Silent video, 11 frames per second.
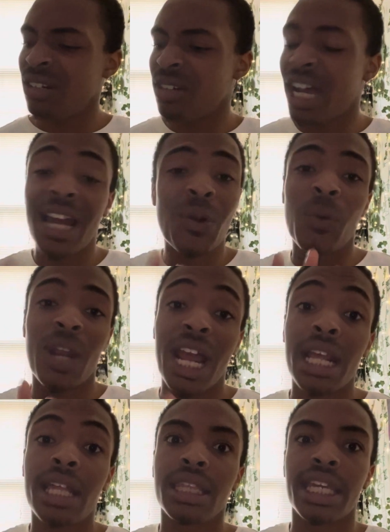I don't
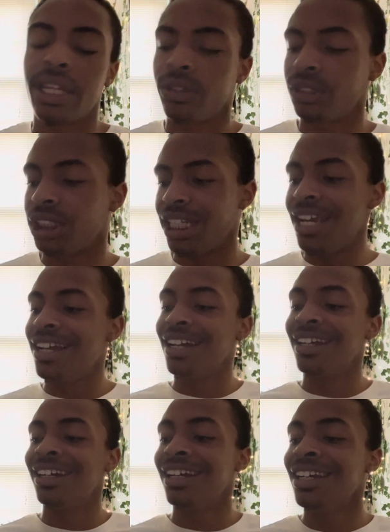like the energy.
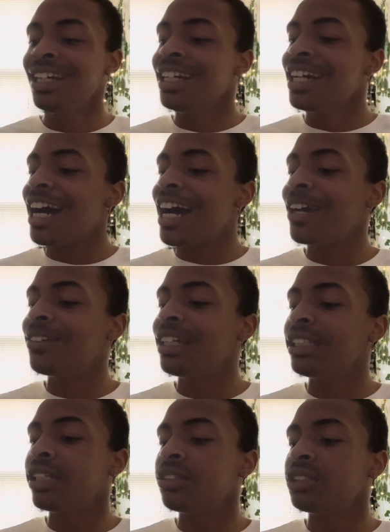I don't like
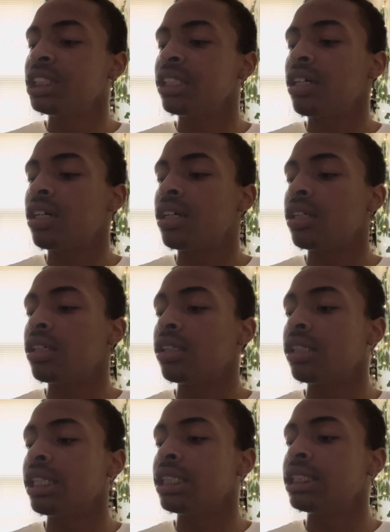the energy at
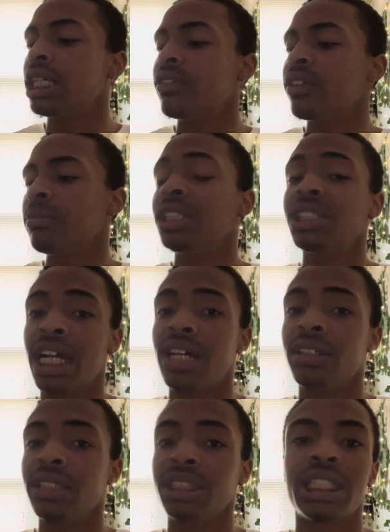all. It's giving me
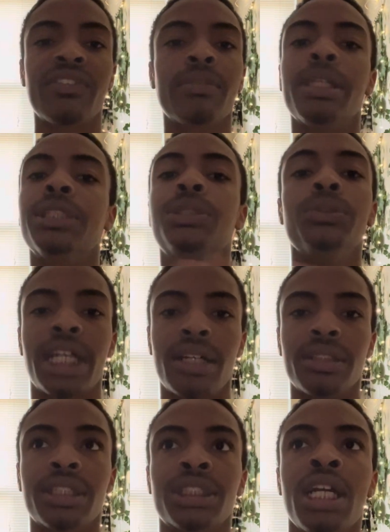childish. It's giving me too
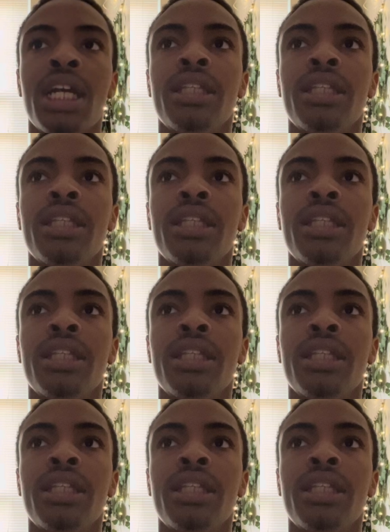childish.